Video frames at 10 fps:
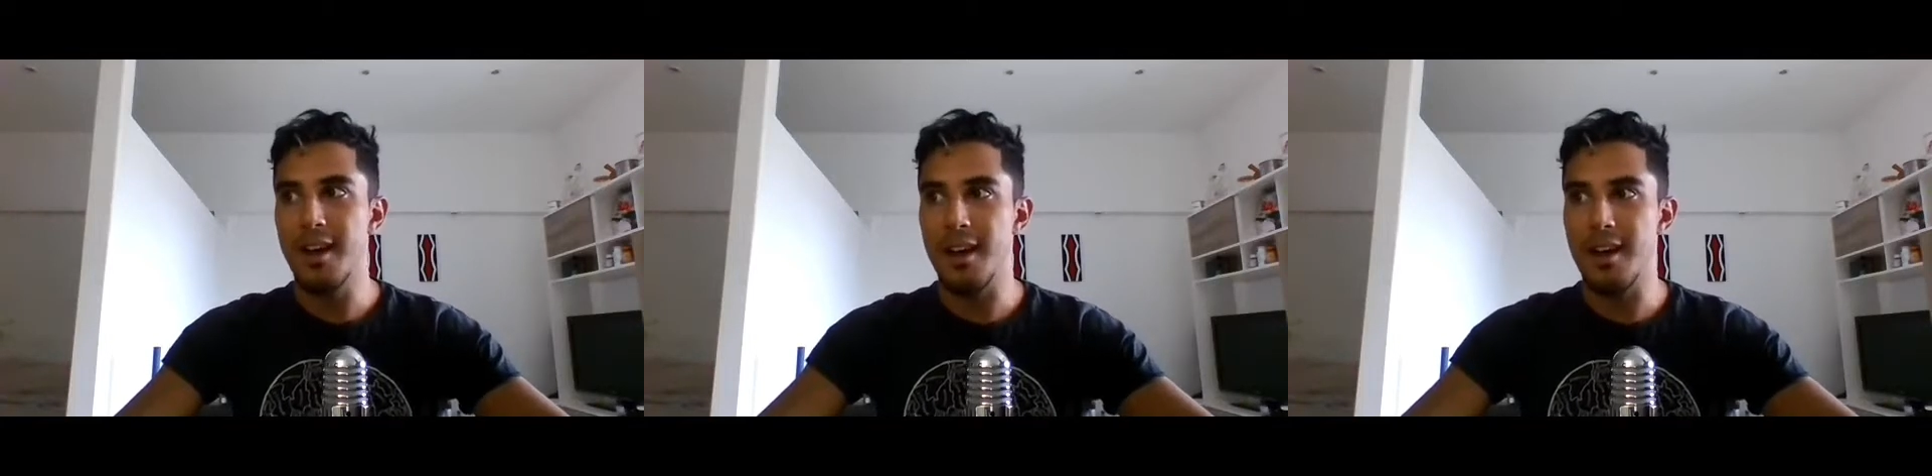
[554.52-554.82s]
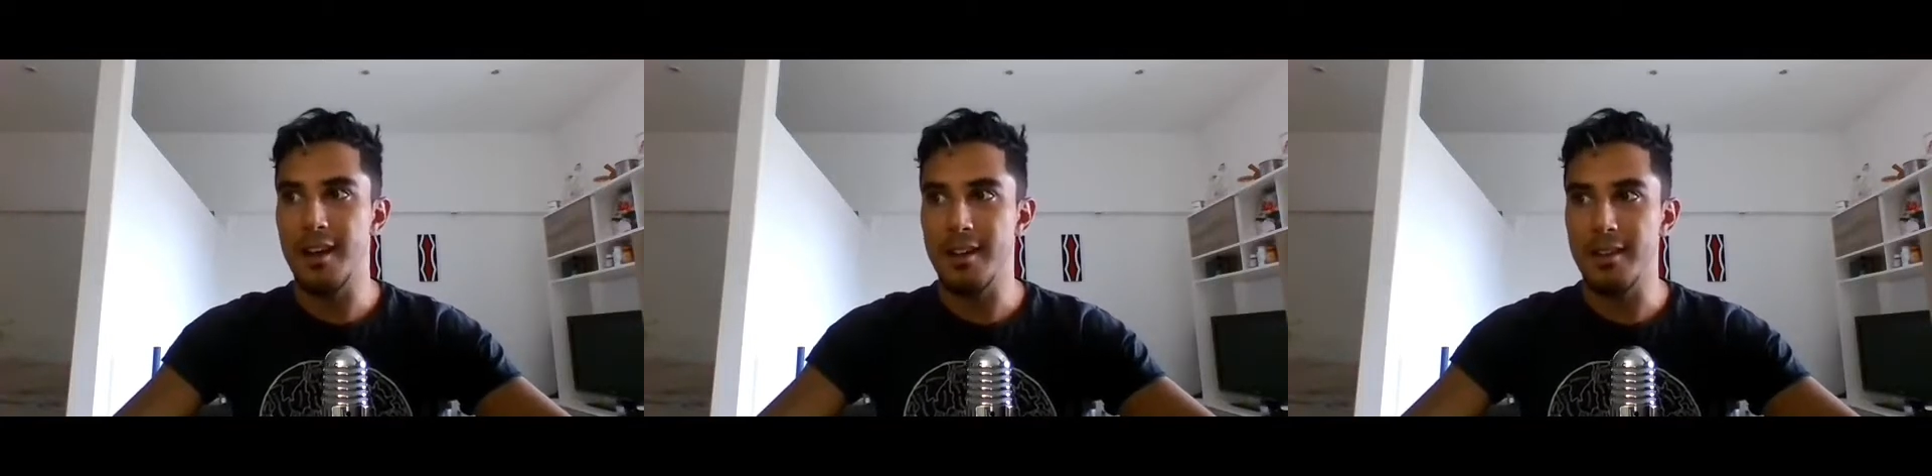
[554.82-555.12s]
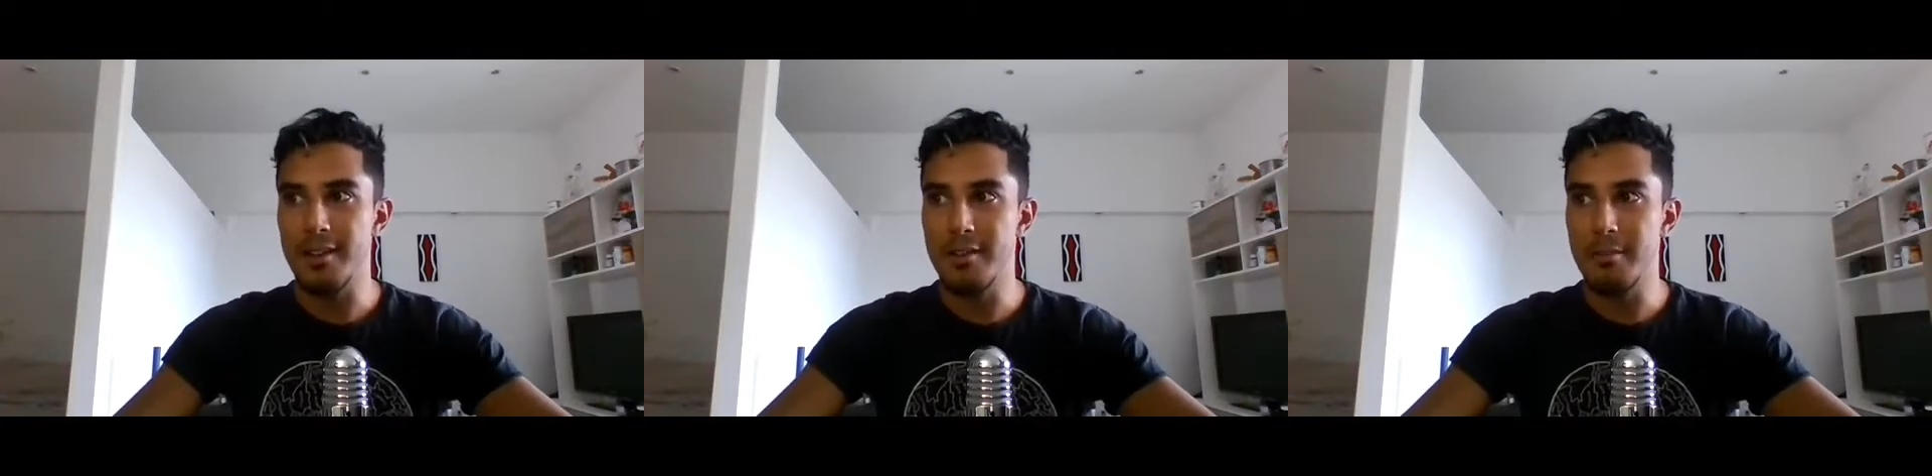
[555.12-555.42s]

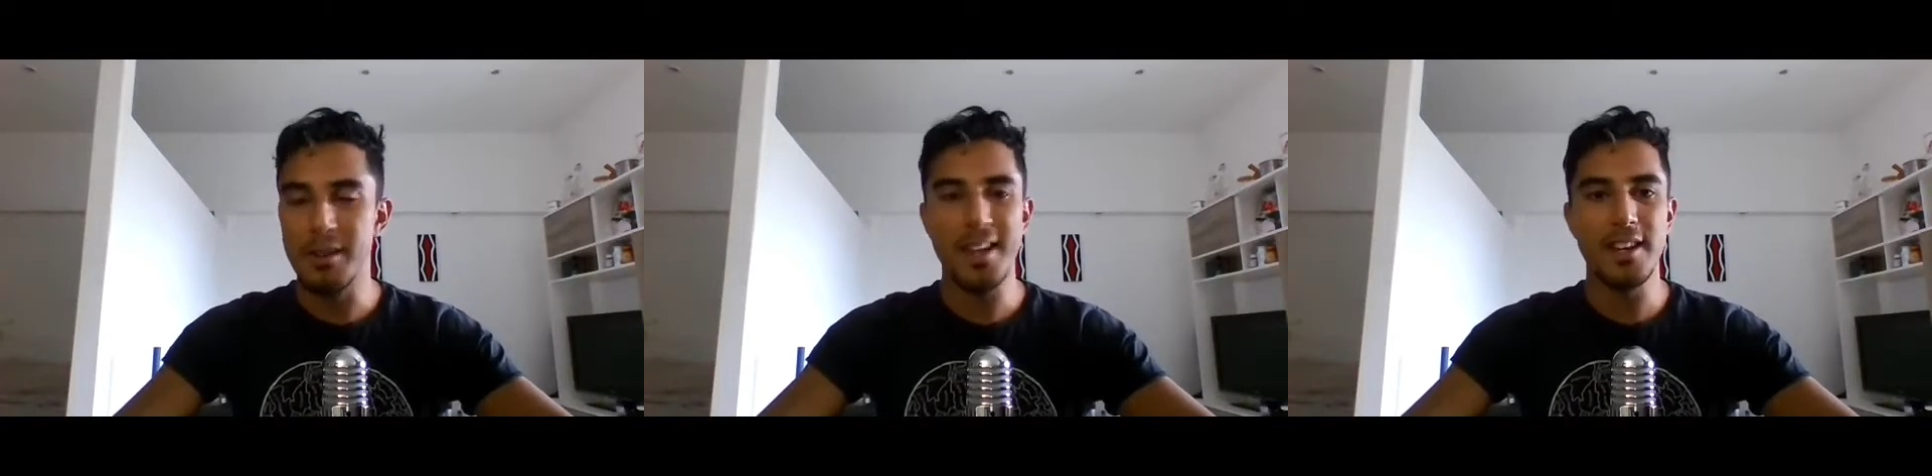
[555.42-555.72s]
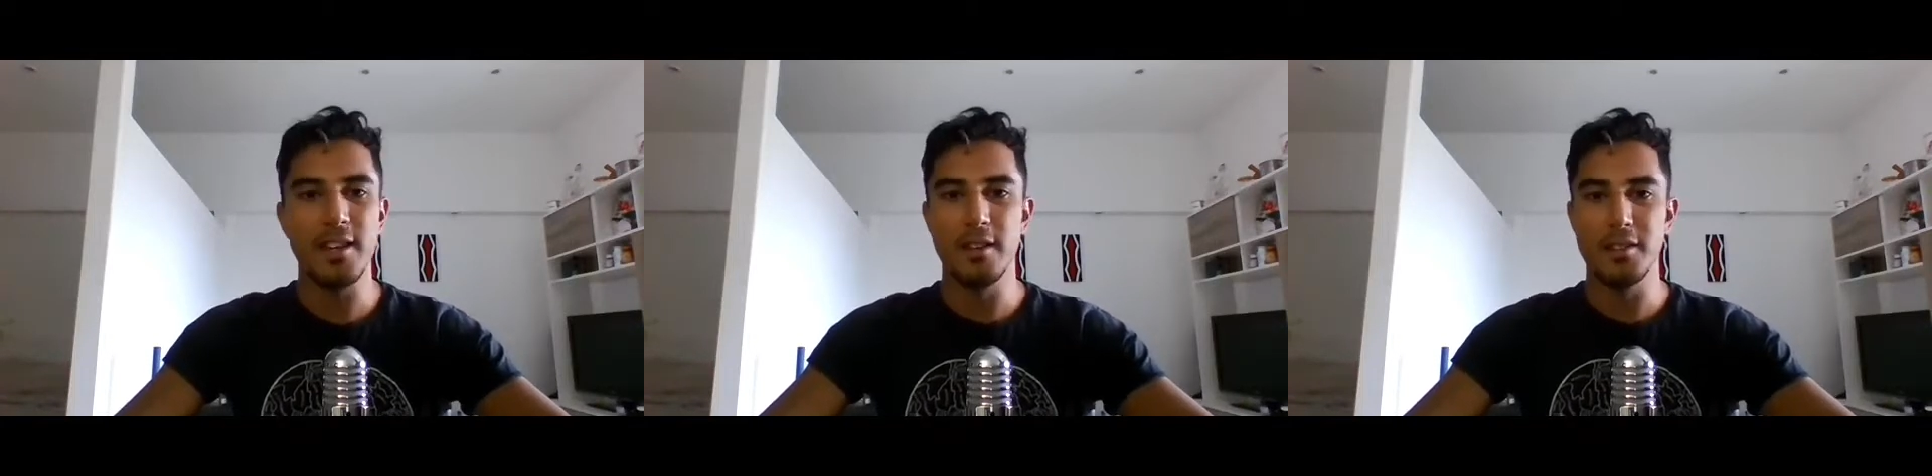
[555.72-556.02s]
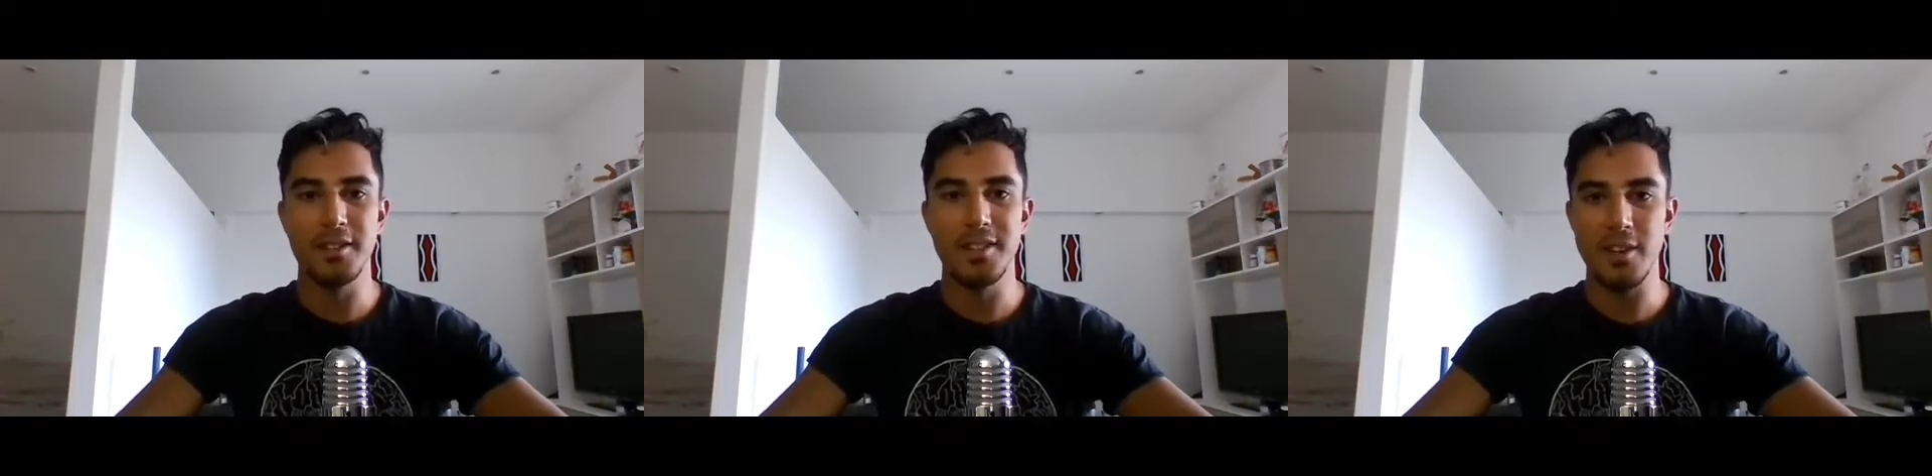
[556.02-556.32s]

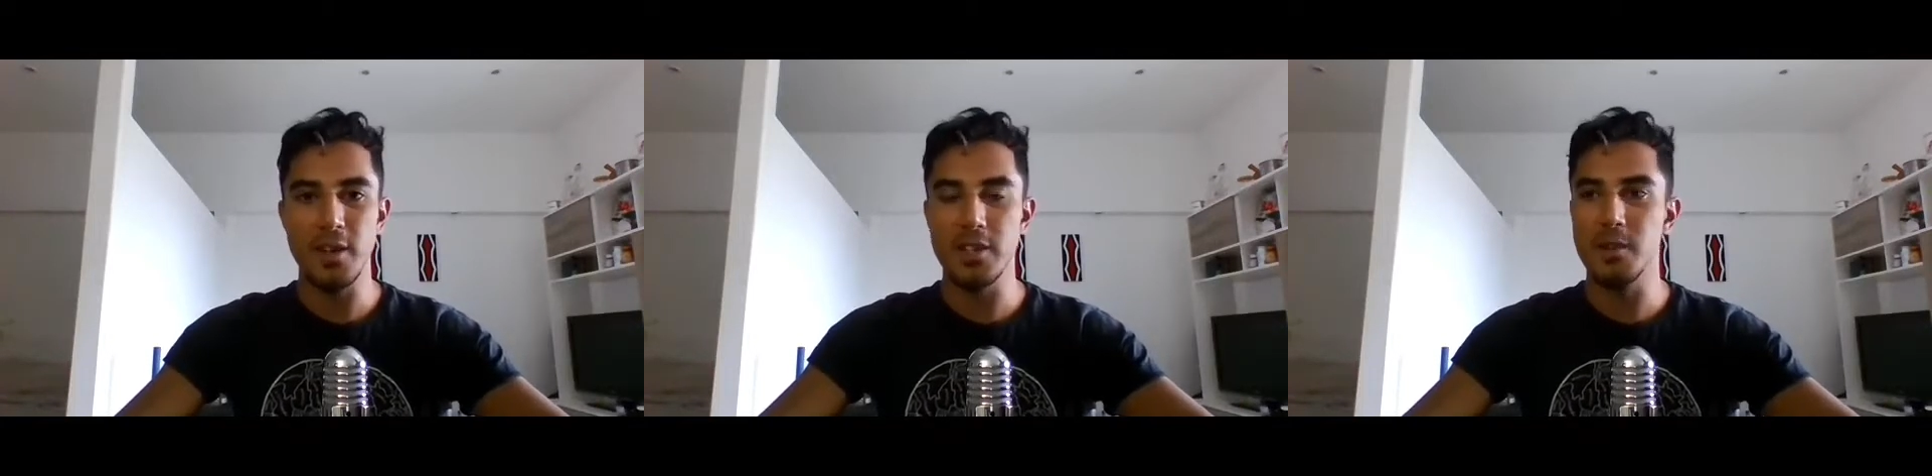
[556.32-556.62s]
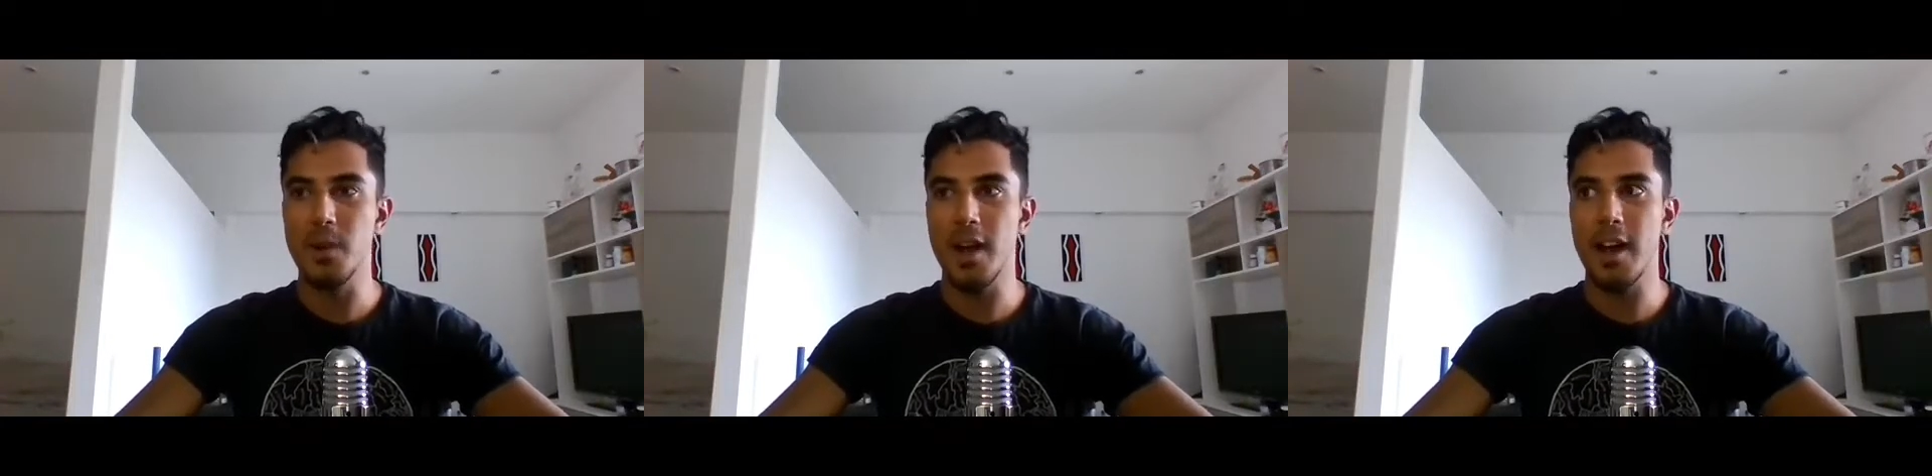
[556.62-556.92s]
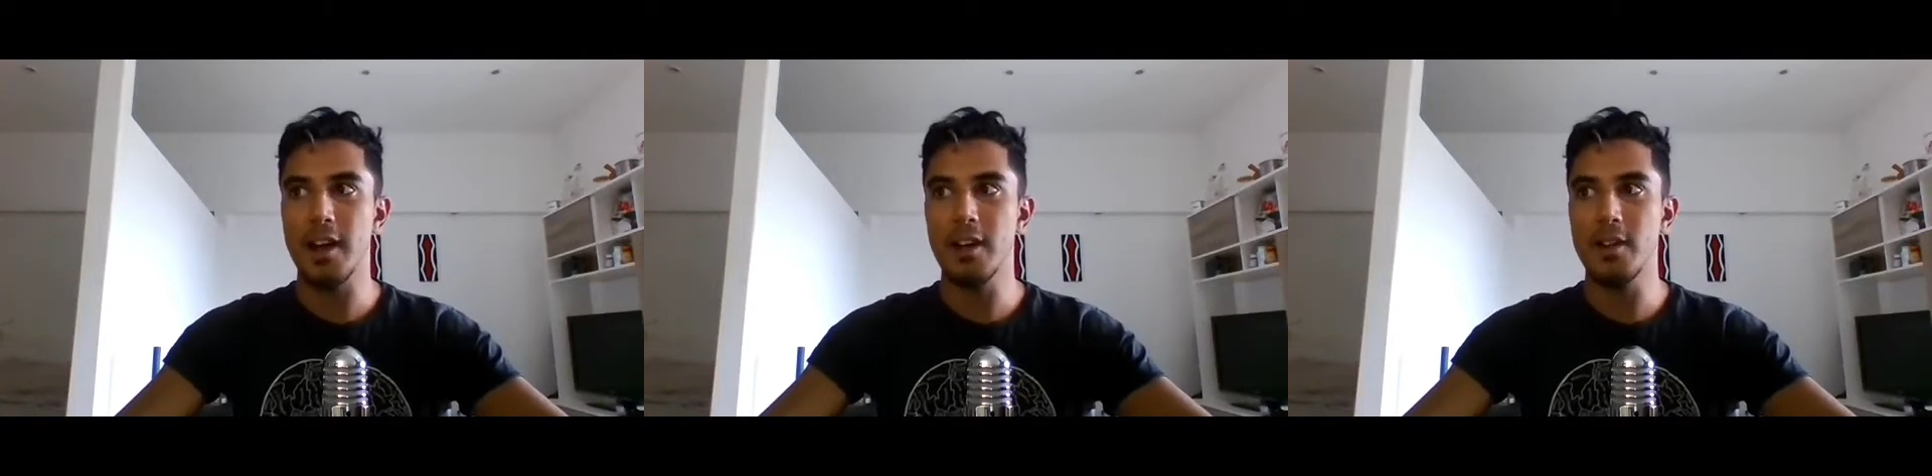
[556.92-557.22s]
millennials, Generation
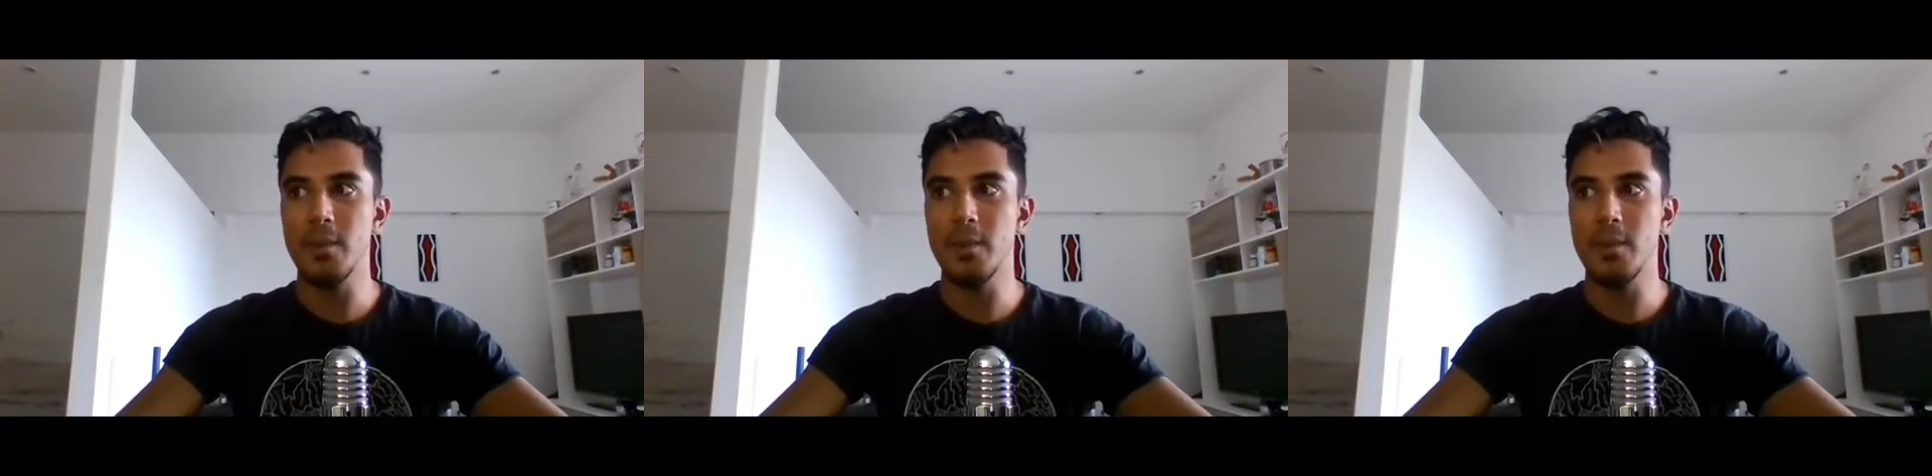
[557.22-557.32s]
Y,